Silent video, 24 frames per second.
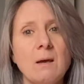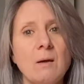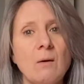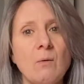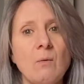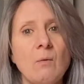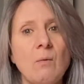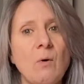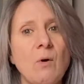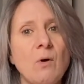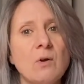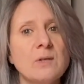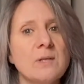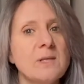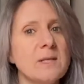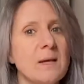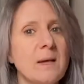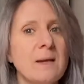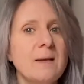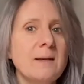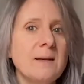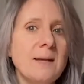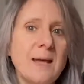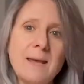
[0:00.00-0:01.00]
what
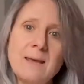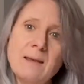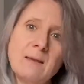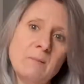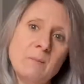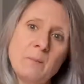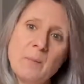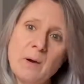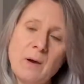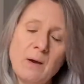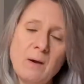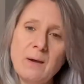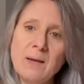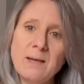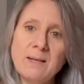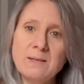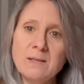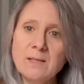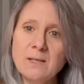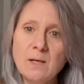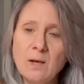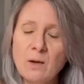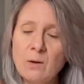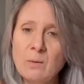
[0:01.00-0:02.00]
a neighbour
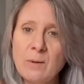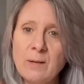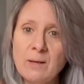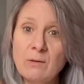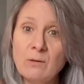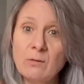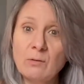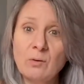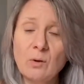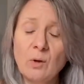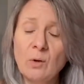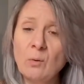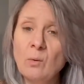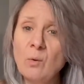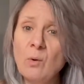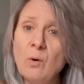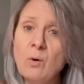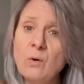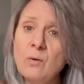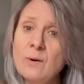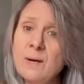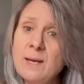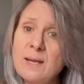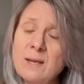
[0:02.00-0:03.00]
is going through,
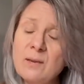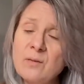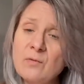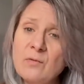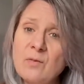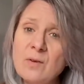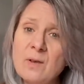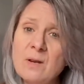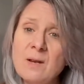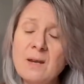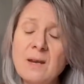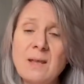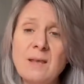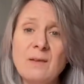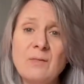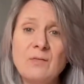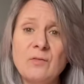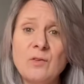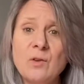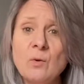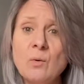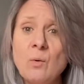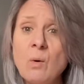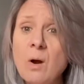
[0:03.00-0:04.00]
or even
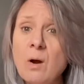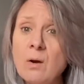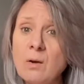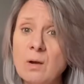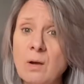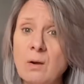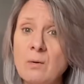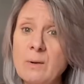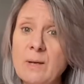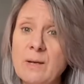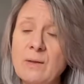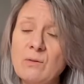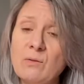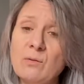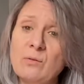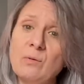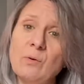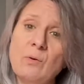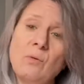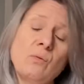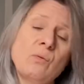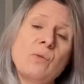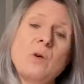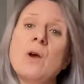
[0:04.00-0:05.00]
if you are going
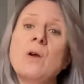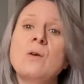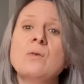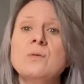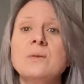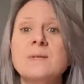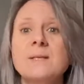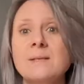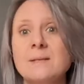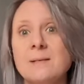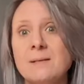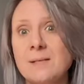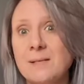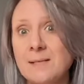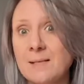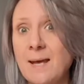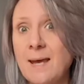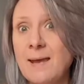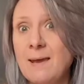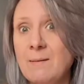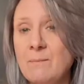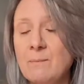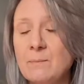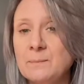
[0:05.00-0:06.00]
through those
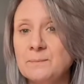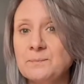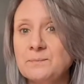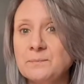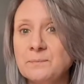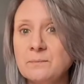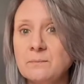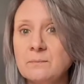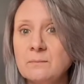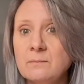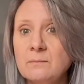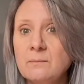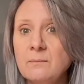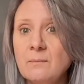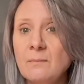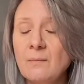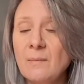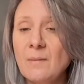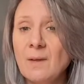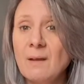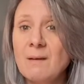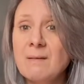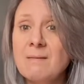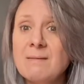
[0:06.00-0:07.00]
same
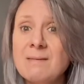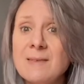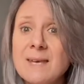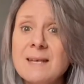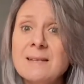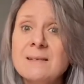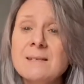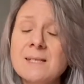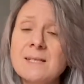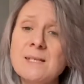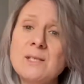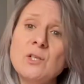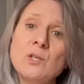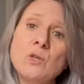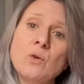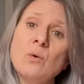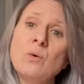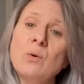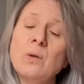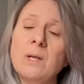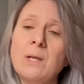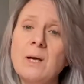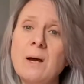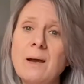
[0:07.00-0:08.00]
things in
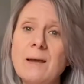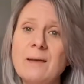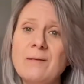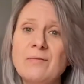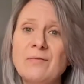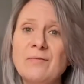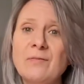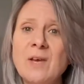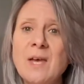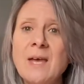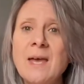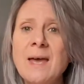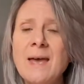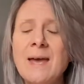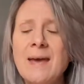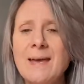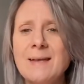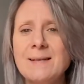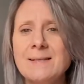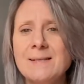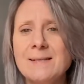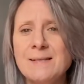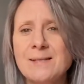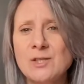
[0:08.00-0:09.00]
your life.
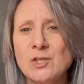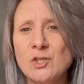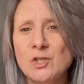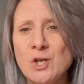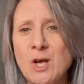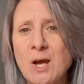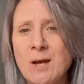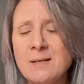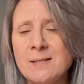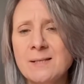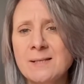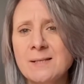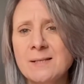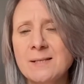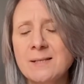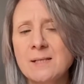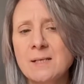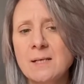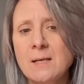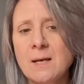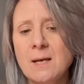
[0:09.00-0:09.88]
It's just